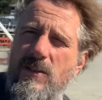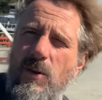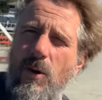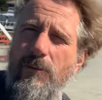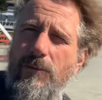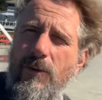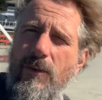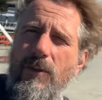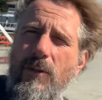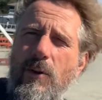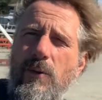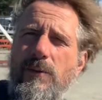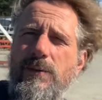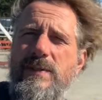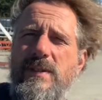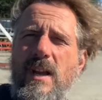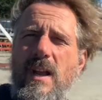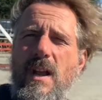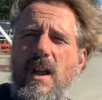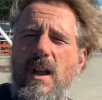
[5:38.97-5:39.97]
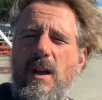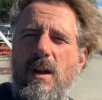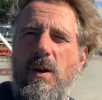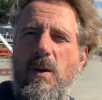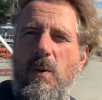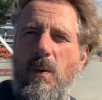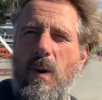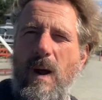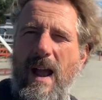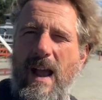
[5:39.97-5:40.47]
So for those
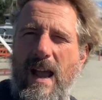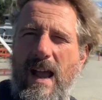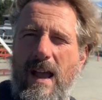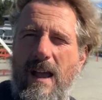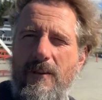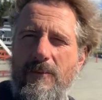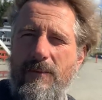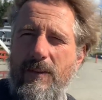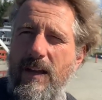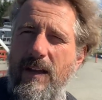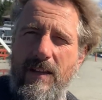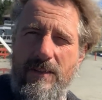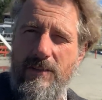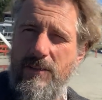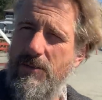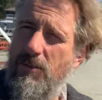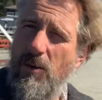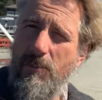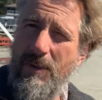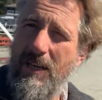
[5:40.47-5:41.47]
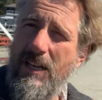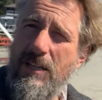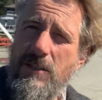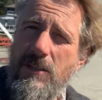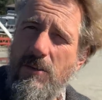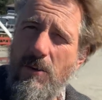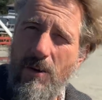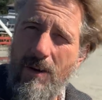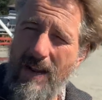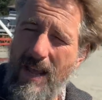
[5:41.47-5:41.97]
who have a
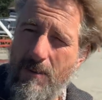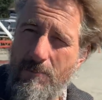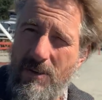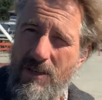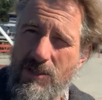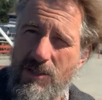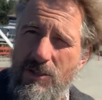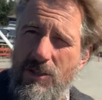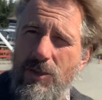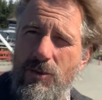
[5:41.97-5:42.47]
determination or an ambition